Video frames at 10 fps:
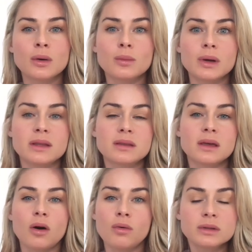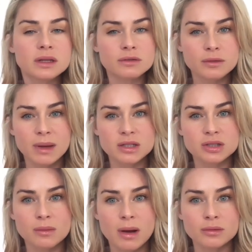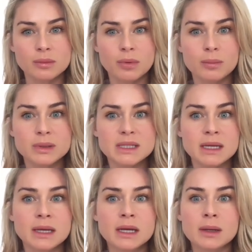with all the information about the property,